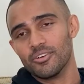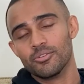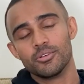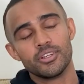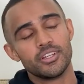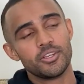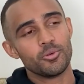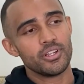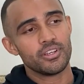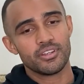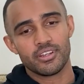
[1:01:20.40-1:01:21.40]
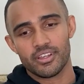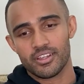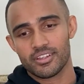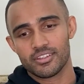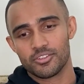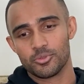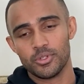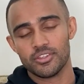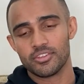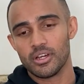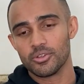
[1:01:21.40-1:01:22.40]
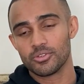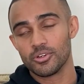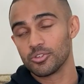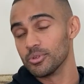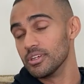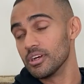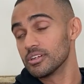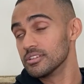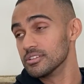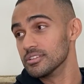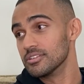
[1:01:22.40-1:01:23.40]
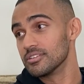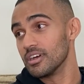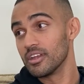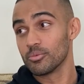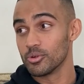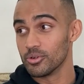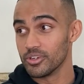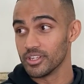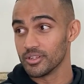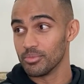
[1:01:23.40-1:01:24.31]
really want like sweet and sour sauce with nuggets, ayam goreng,